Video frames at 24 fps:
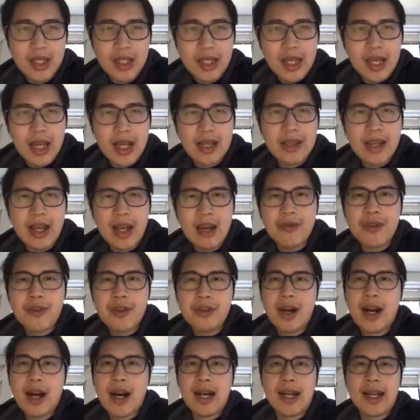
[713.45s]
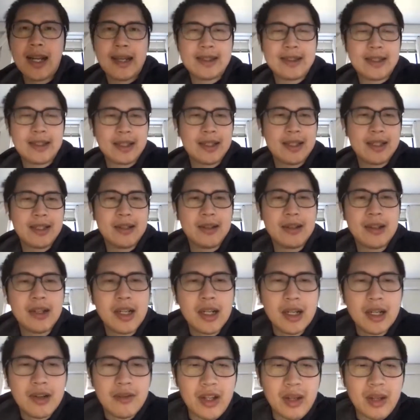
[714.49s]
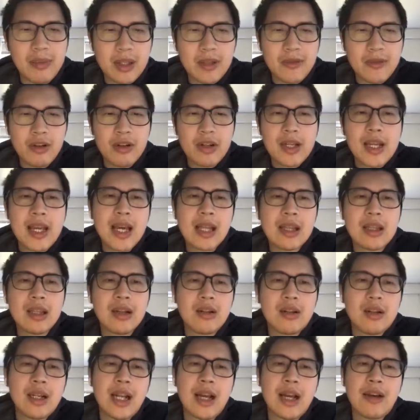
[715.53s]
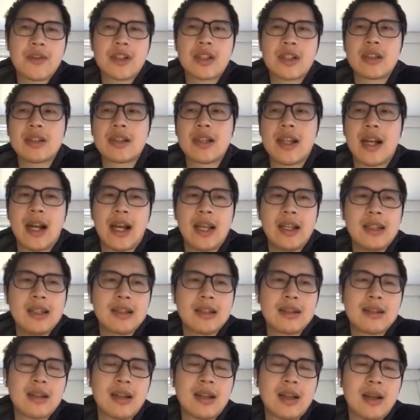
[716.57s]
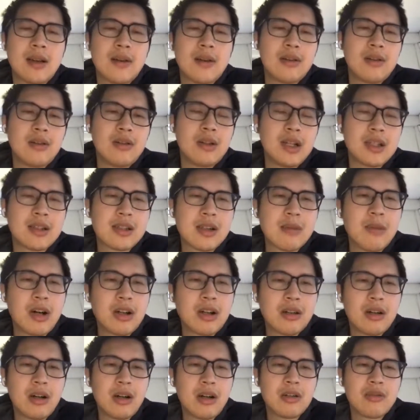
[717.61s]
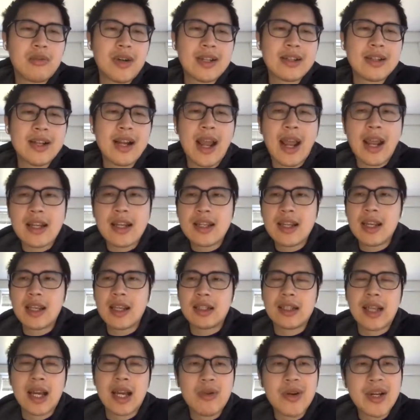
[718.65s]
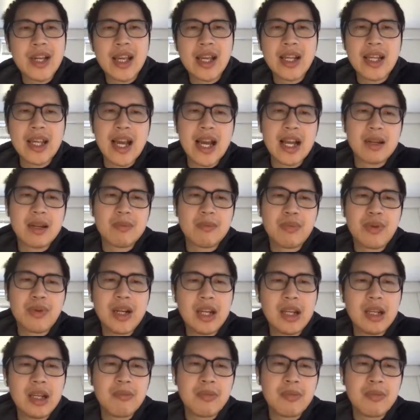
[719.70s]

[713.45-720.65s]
And there are a few highlights in here. For example, if you look at the left side, it's a model on ResNet 18, and we can get pretty